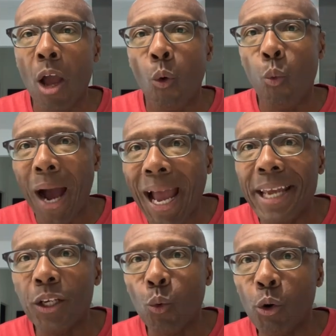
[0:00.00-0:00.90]
why
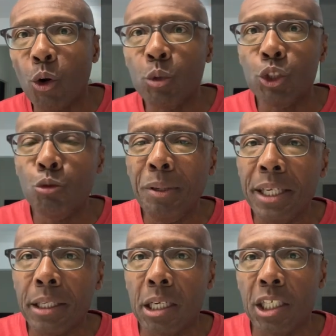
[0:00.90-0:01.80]
in the world would you be
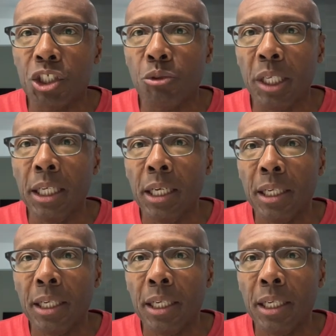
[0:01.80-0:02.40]
in a country